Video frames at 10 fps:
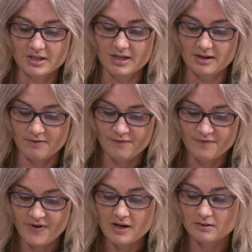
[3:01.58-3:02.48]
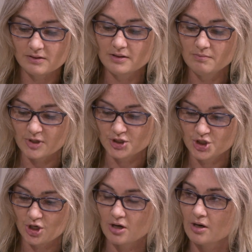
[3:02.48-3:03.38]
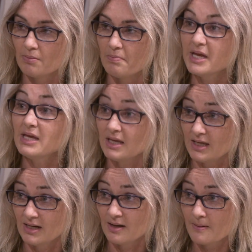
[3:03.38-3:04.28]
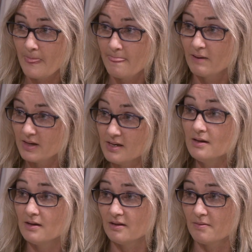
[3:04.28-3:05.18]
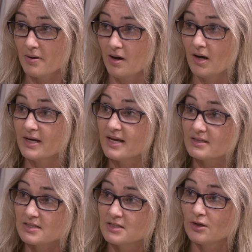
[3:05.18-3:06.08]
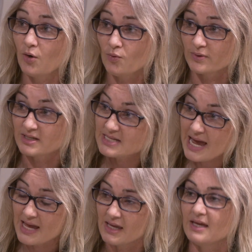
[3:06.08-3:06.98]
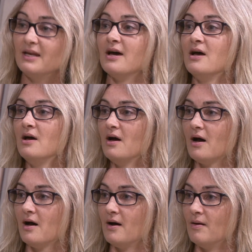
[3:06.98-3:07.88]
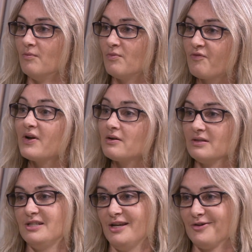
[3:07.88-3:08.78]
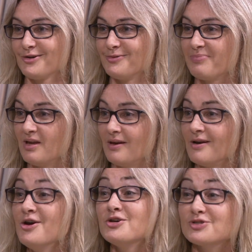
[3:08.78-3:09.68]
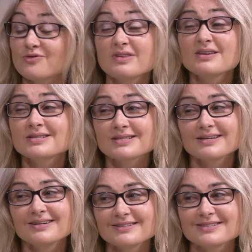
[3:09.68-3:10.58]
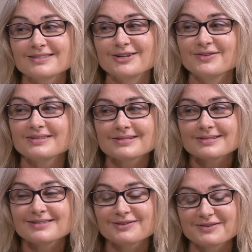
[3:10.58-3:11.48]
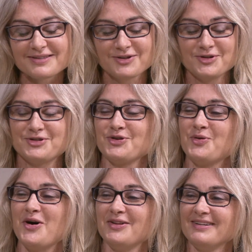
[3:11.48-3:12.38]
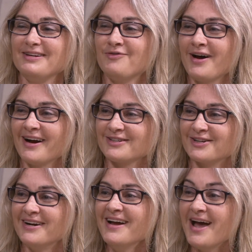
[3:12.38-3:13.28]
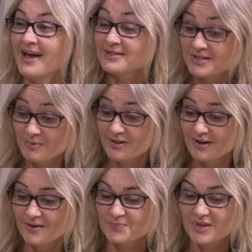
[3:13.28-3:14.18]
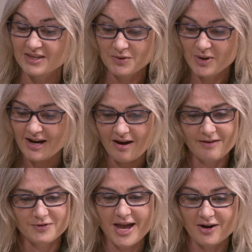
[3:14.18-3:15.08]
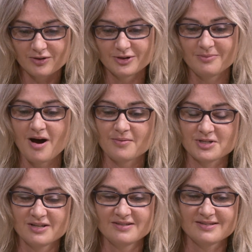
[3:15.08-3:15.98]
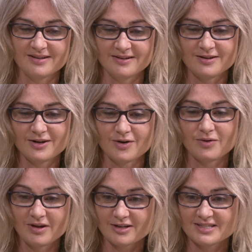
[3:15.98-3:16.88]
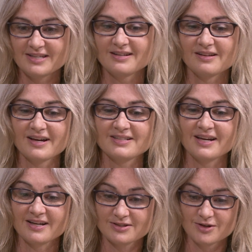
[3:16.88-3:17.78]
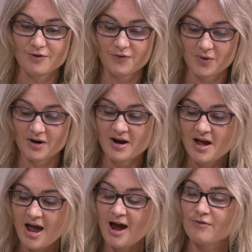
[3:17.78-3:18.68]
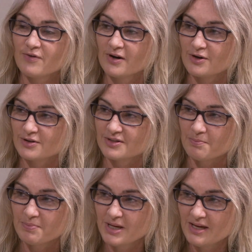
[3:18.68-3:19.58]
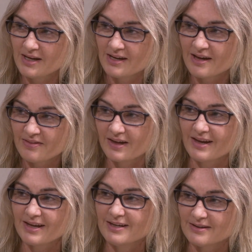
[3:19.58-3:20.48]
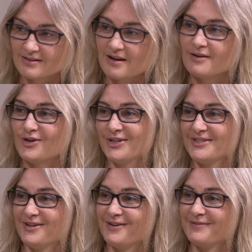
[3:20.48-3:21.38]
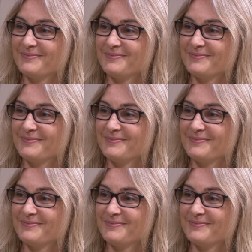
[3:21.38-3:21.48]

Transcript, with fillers: get a fairly mature bean in the pod and still retain a fairly tender bean. So this is, this is the crucial quality factor. And some of the, we now have heirloom options and, a lot of seed collecting. And so for half runners, the big thing is a non-tough